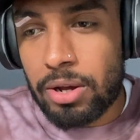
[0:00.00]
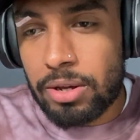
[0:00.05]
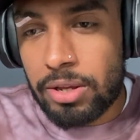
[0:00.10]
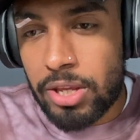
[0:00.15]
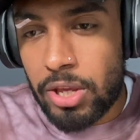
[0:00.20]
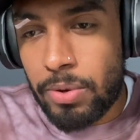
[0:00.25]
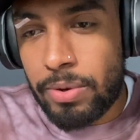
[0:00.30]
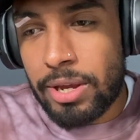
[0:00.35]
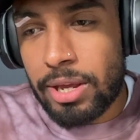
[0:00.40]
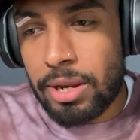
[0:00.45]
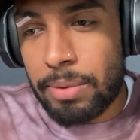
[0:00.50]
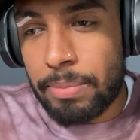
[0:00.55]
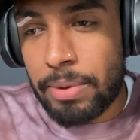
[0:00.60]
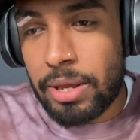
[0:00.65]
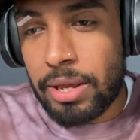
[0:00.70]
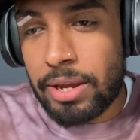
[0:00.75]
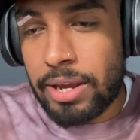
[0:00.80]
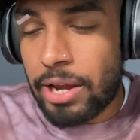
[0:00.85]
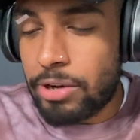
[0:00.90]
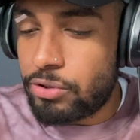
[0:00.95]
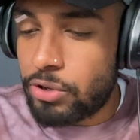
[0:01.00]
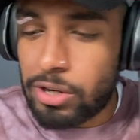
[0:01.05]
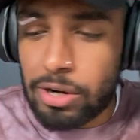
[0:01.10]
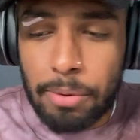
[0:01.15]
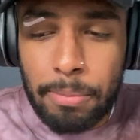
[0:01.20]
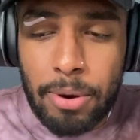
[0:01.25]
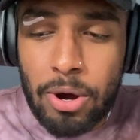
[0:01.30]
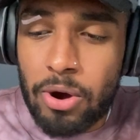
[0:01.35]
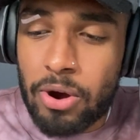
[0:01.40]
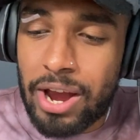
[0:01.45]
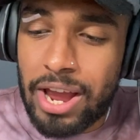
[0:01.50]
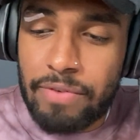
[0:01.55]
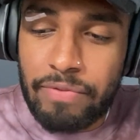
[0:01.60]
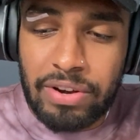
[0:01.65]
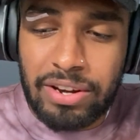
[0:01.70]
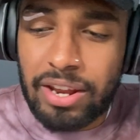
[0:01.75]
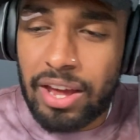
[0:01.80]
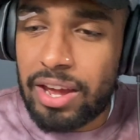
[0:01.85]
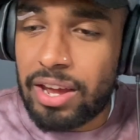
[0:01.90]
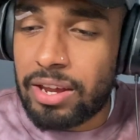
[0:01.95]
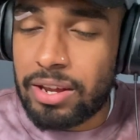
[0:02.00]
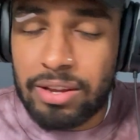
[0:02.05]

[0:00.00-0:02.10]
You kidding me? Kendrick Lamar every day.